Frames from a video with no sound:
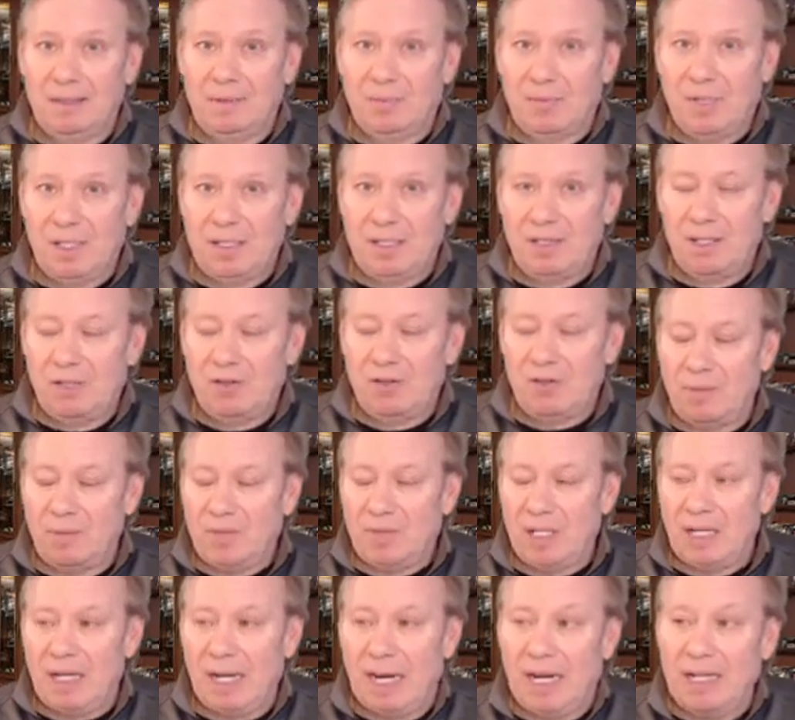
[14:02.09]
President
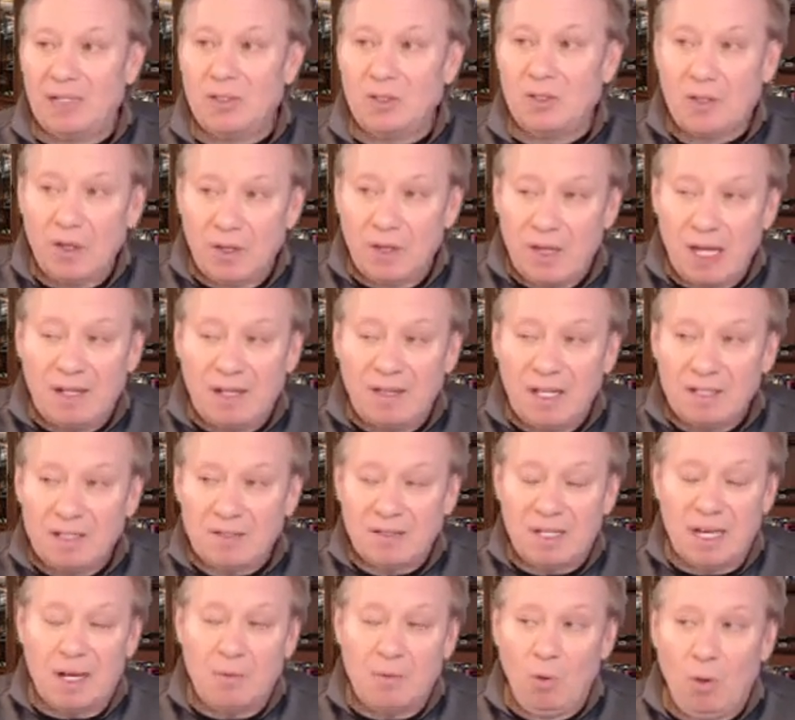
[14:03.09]
did not. So then they're
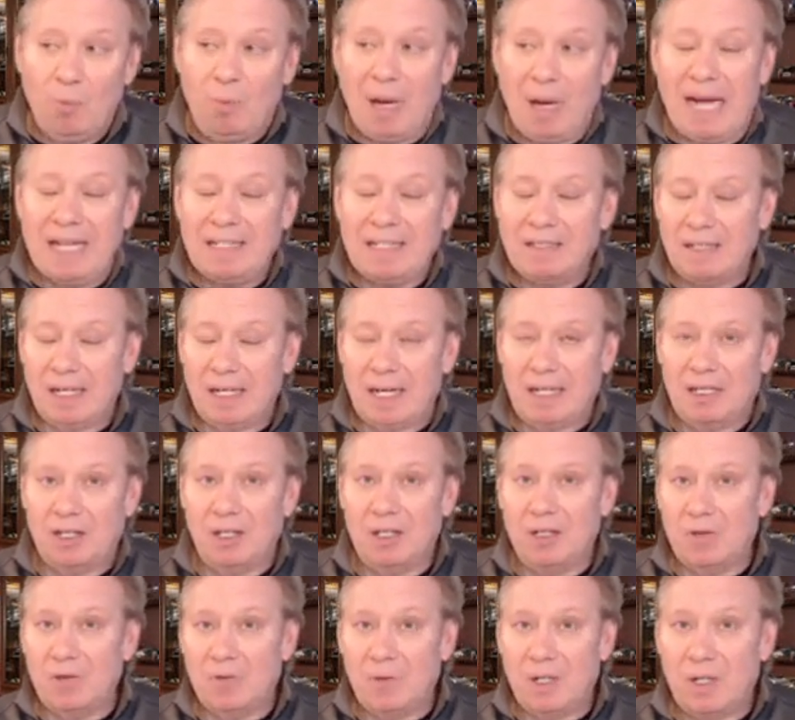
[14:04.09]
saying, well, Biden's not going
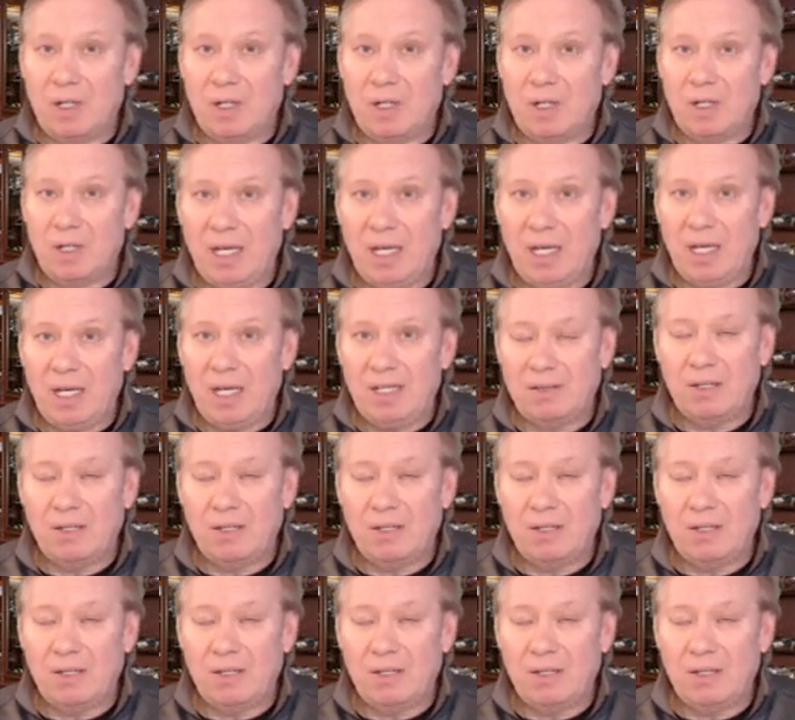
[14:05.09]
to do any debates.